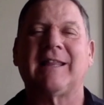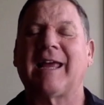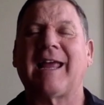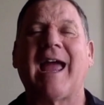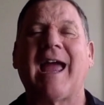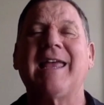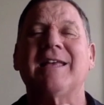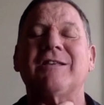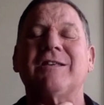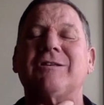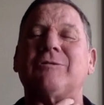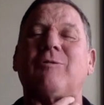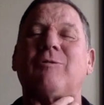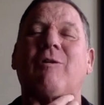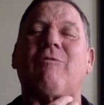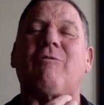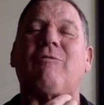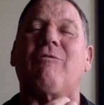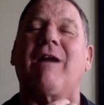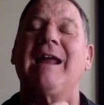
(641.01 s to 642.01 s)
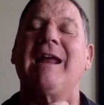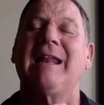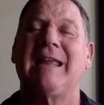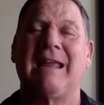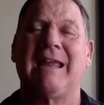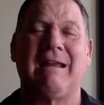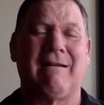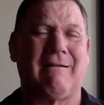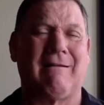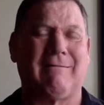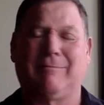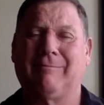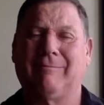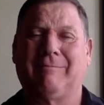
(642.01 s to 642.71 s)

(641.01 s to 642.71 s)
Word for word: Like I get sore right here,